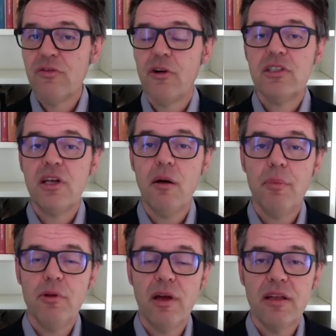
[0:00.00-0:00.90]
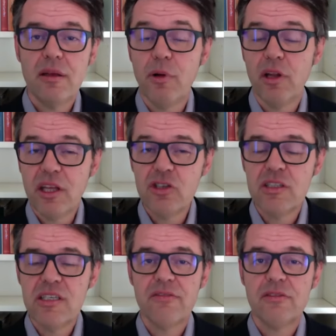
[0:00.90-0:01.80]
For example, the politicians
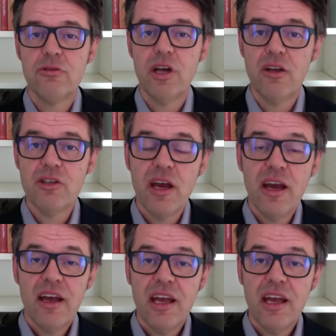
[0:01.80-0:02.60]
have to judge